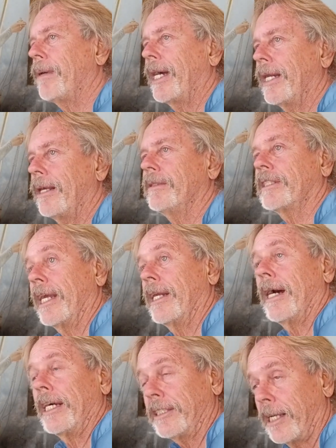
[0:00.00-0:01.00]
My name is,
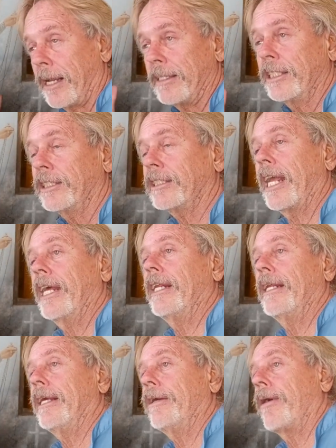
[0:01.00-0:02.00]
I said, this is
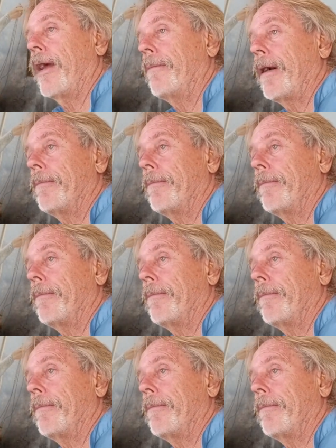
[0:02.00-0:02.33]
Andy Lee Graham.